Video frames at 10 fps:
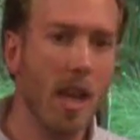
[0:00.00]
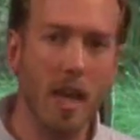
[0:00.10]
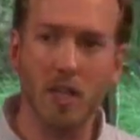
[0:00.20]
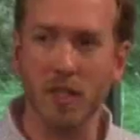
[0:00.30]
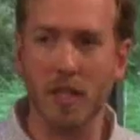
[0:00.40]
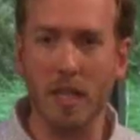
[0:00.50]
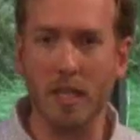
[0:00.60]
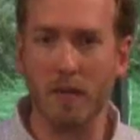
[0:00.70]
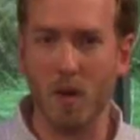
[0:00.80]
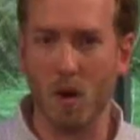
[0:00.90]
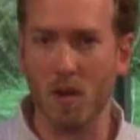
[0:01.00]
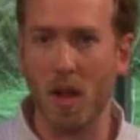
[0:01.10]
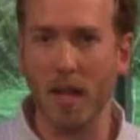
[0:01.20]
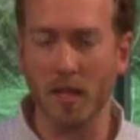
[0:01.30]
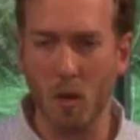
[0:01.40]
agencies, if there are
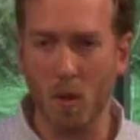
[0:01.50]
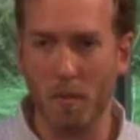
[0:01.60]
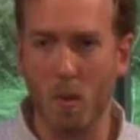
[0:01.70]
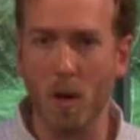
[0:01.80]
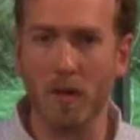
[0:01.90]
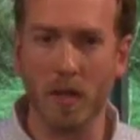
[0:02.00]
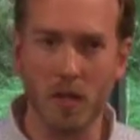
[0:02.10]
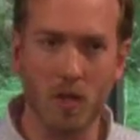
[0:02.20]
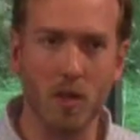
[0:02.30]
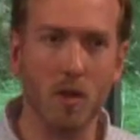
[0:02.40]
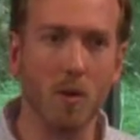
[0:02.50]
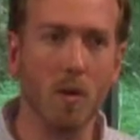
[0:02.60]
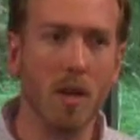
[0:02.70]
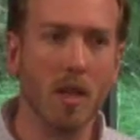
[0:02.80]
clients that you want to point this to,